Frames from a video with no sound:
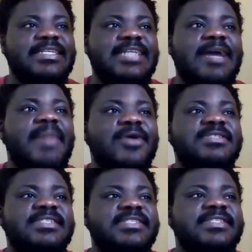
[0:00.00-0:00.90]

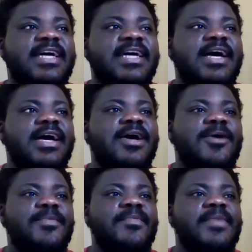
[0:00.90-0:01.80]
about it.
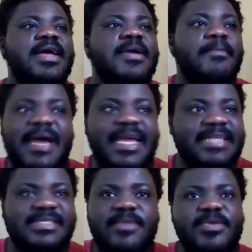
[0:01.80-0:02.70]
But yeah,
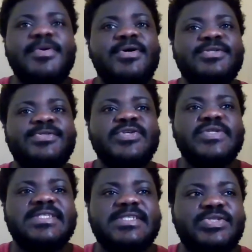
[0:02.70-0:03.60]
some people also
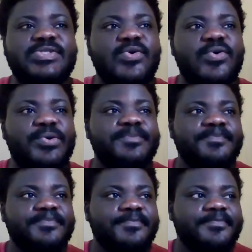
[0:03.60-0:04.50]
use this. So
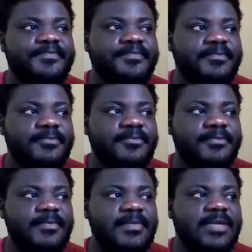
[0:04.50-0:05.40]

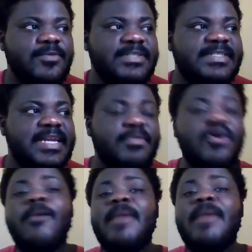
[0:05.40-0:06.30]
what's the name?
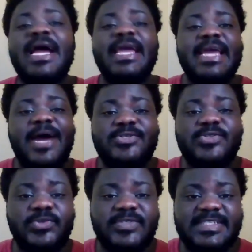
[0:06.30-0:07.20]
Comma AI also
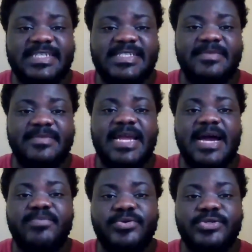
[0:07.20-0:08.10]
uses a similar
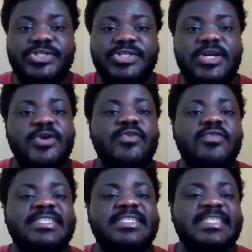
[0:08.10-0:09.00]
approach,
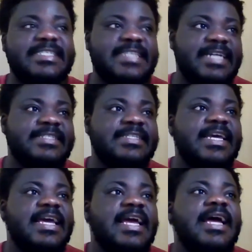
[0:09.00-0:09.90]
which is that
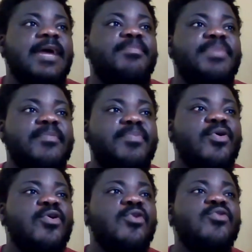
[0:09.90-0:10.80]

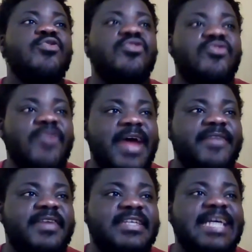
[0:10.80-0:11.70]
good
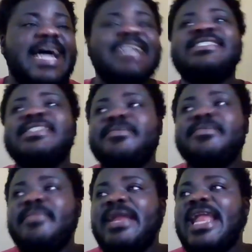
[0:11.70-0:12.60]
drivers are
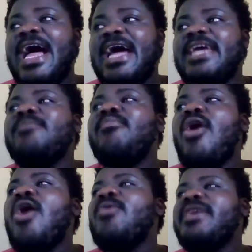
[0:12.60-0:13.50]
similar in
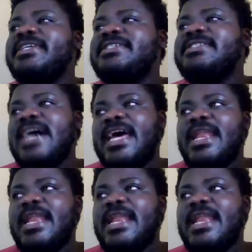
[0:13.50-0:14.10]
more ways than